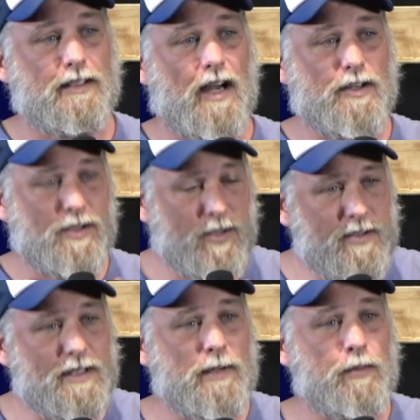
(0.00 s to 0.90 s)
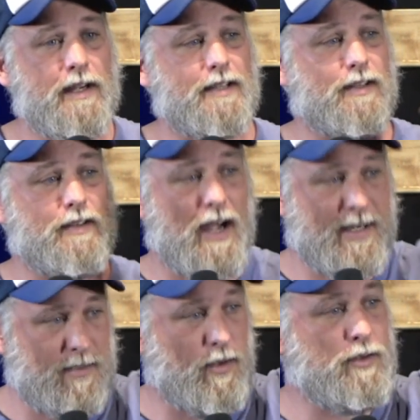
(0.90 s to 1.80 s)
I choose to be weak so that I
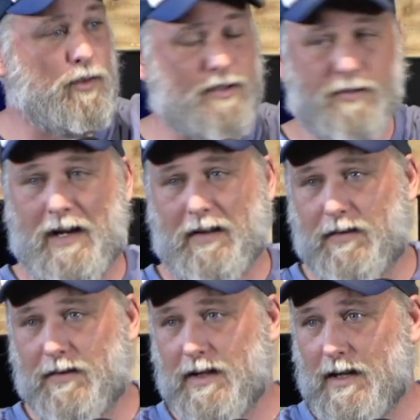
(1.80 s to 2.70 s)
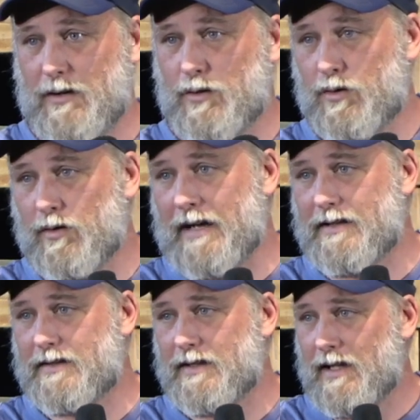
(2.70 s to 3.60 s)
can know your strength and your
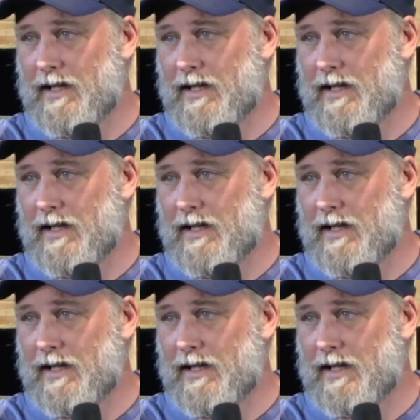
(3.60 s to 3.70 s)
grace